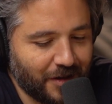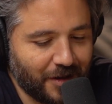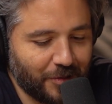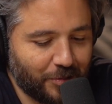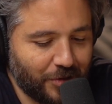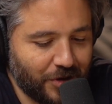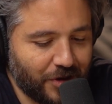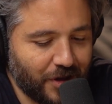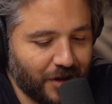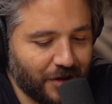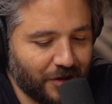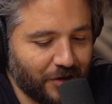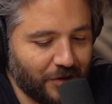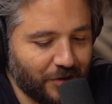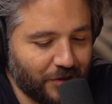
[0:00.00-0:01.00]
I appreciate
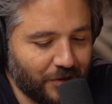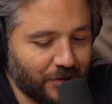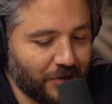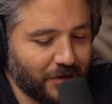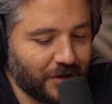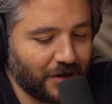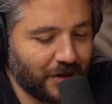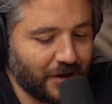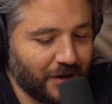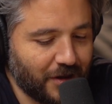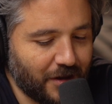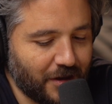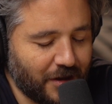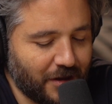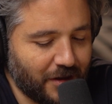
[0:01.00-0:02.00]
you
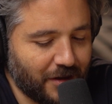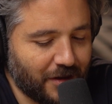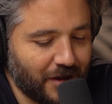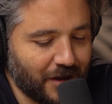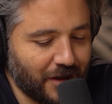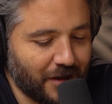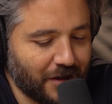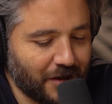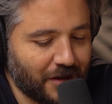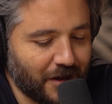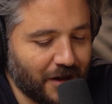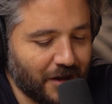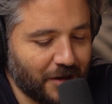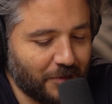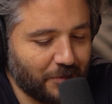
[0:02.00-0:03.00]
taking the
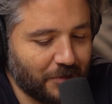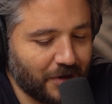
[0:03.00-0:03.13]
time.